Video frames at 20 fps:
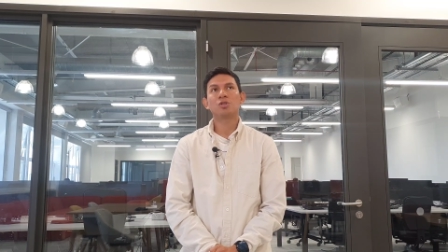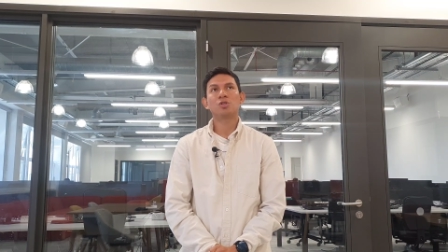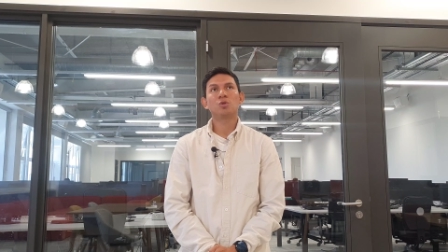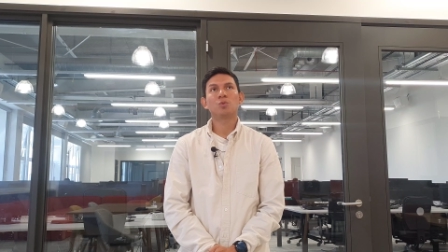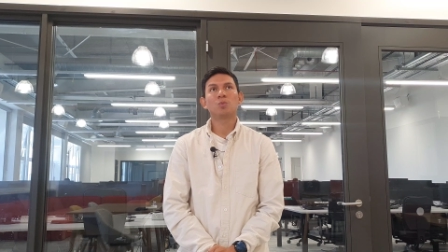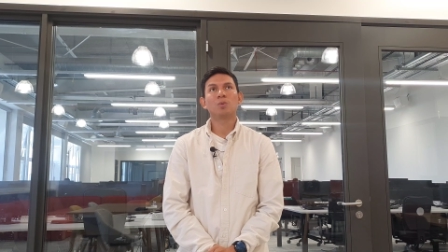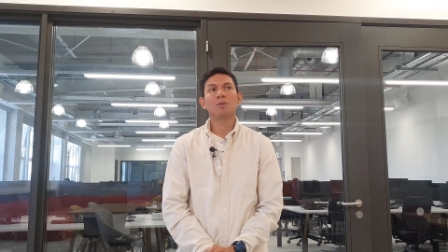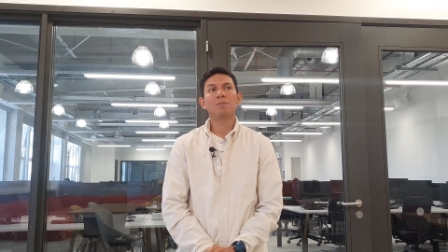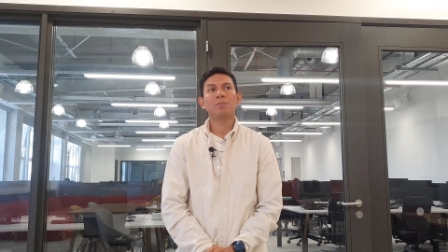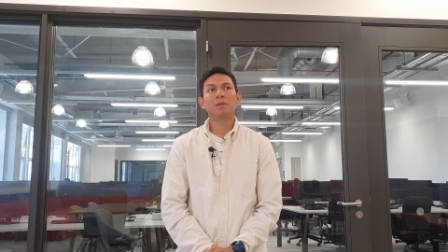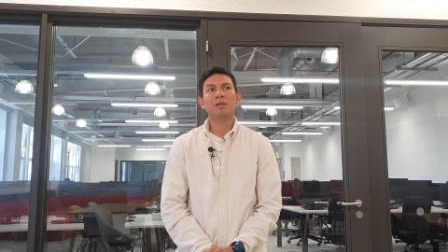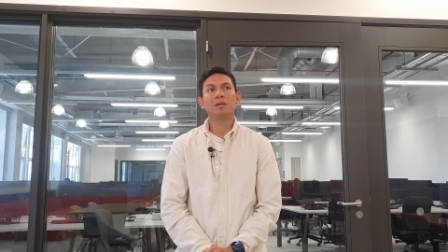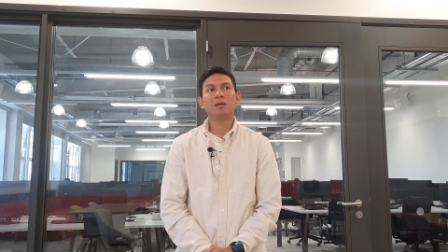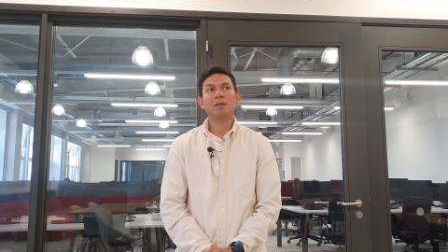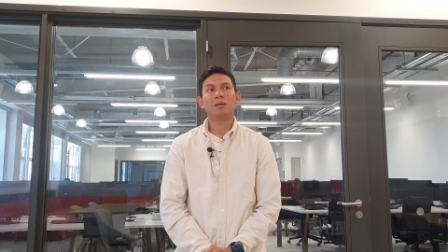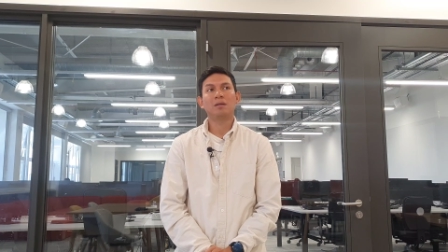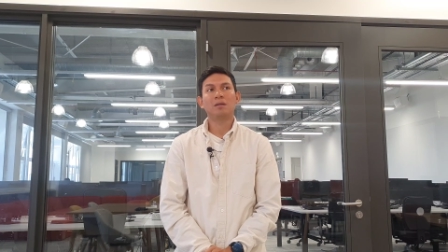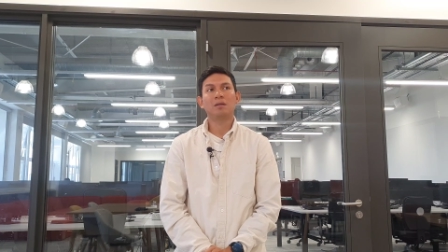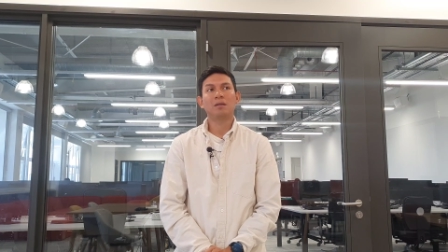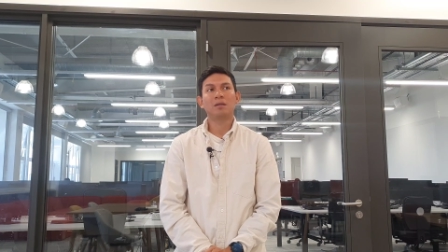you will
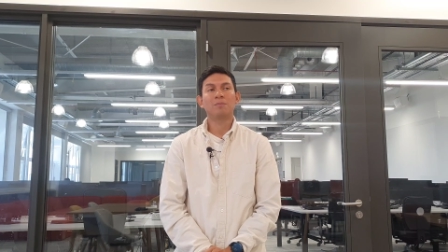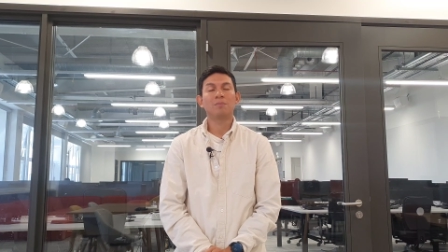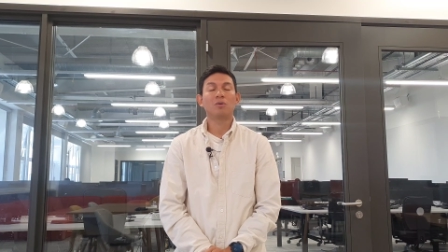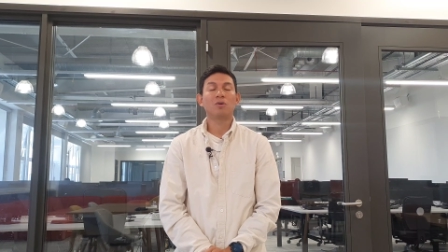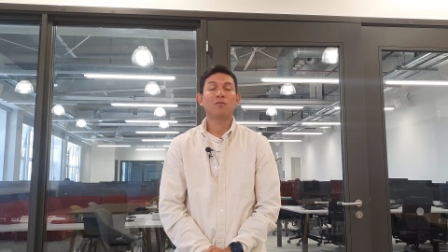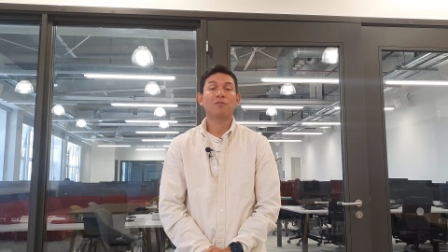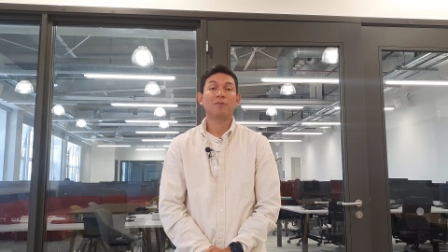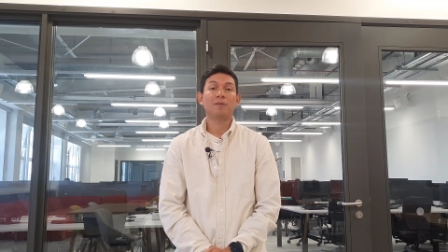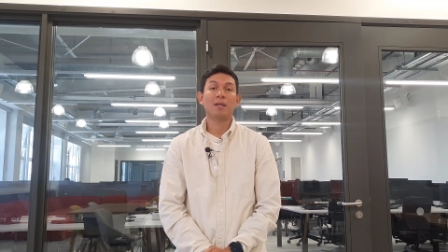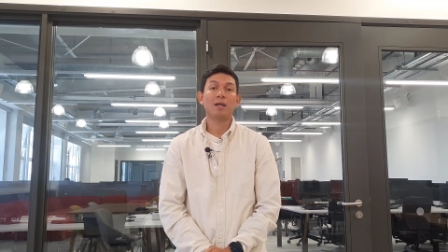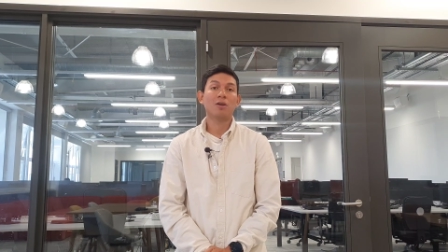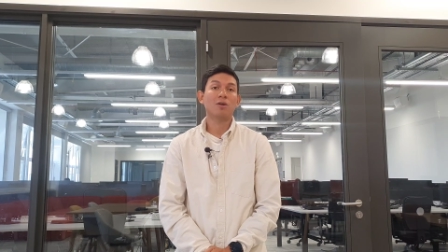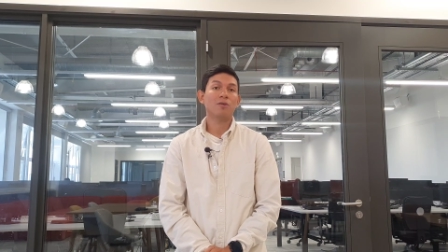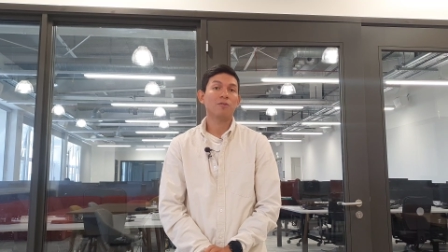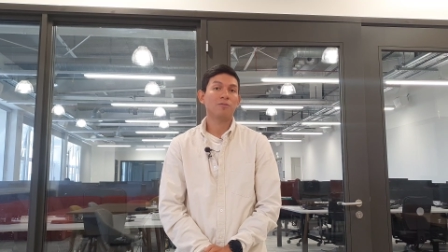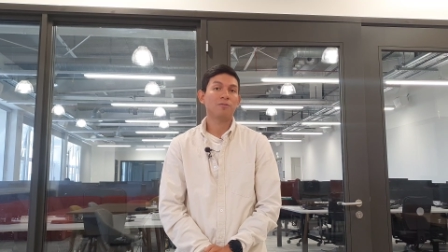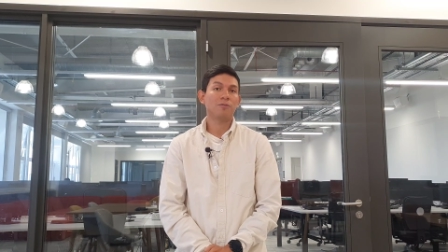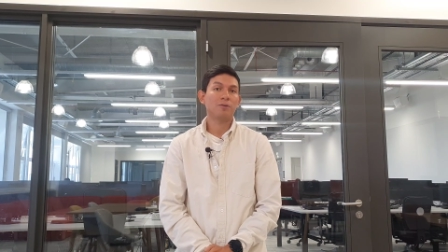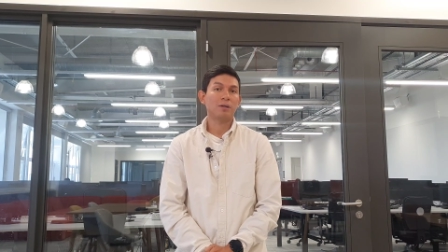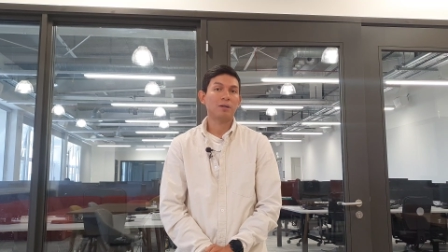be involved in a
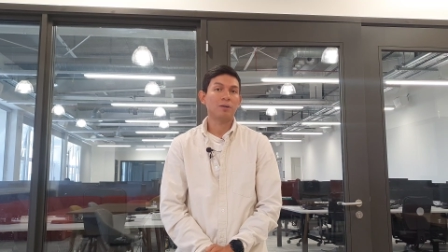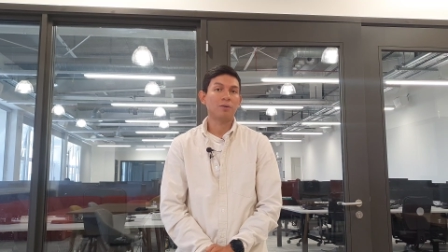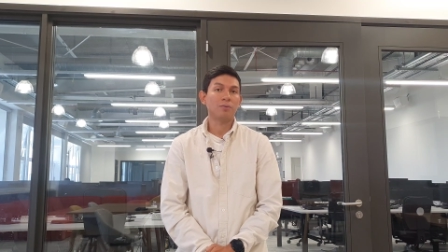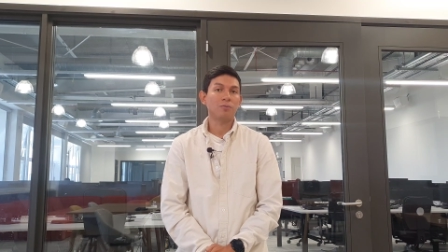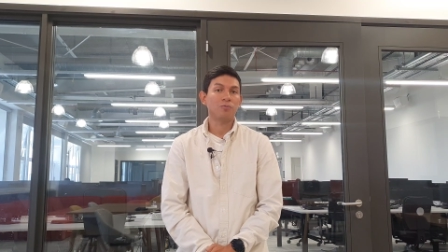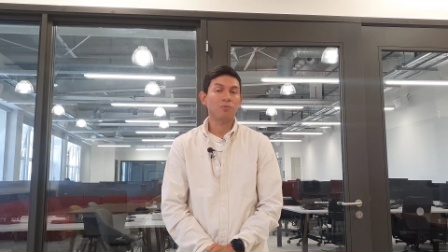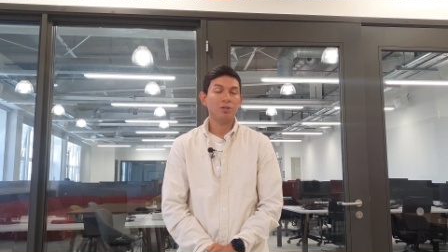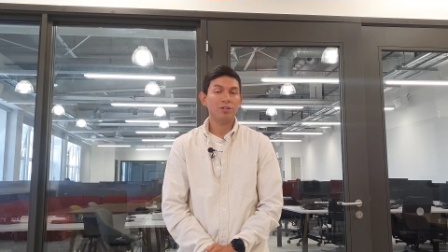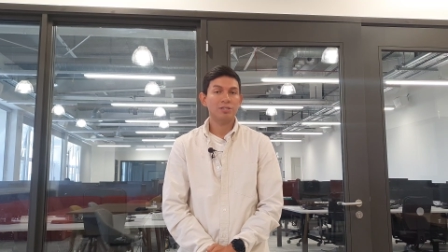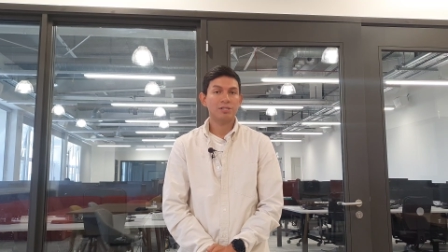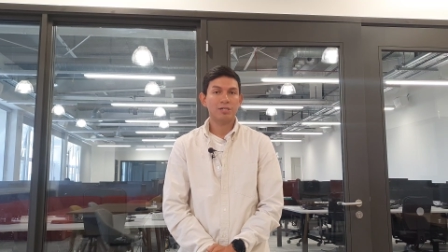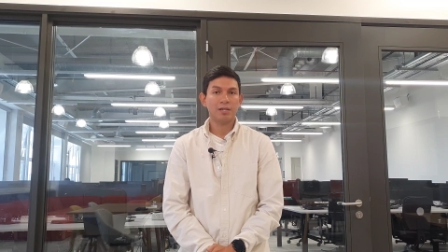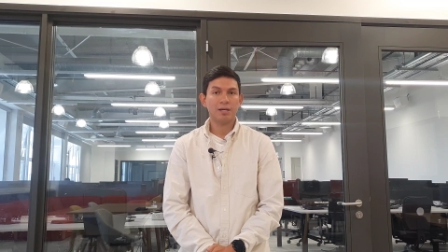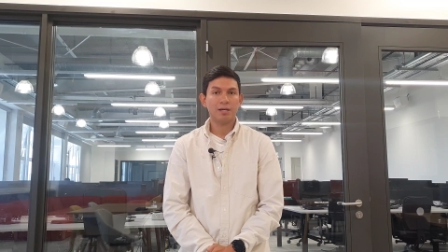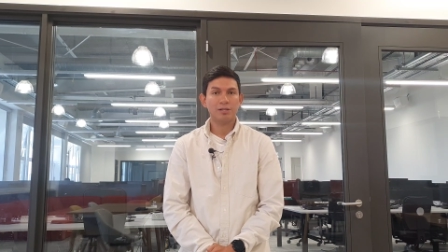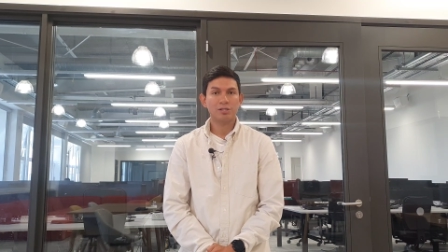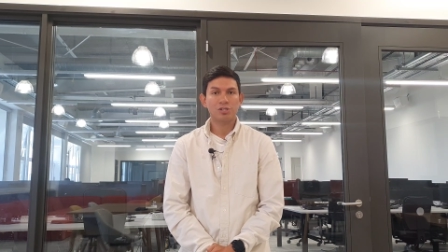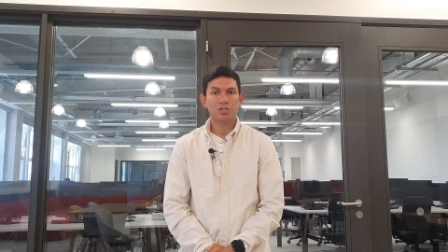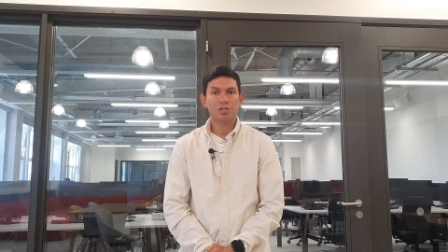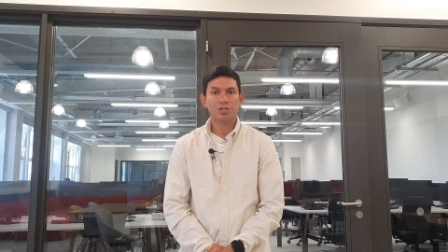lot of
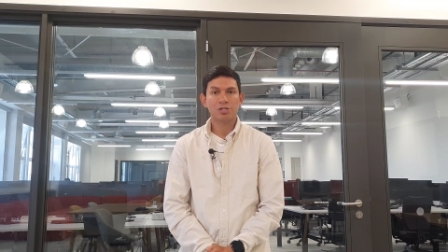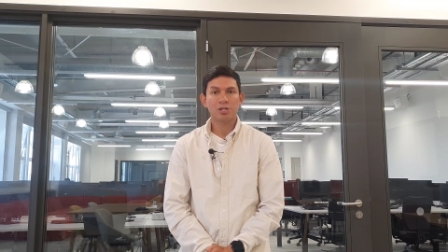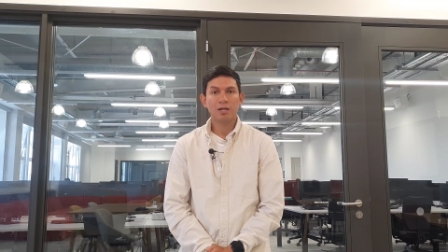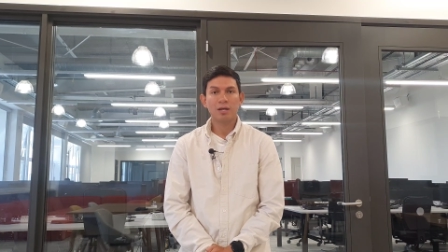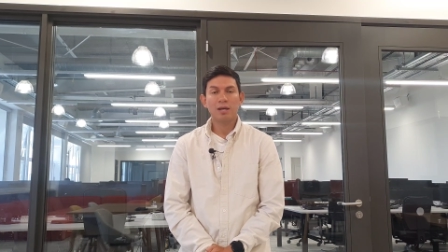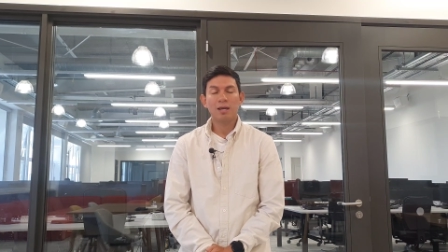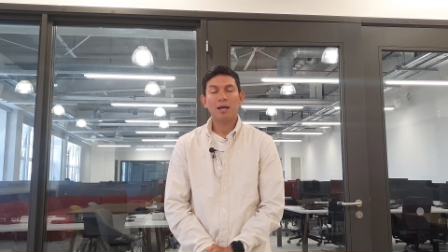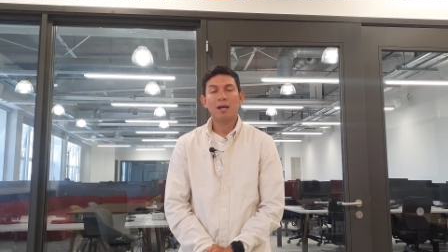research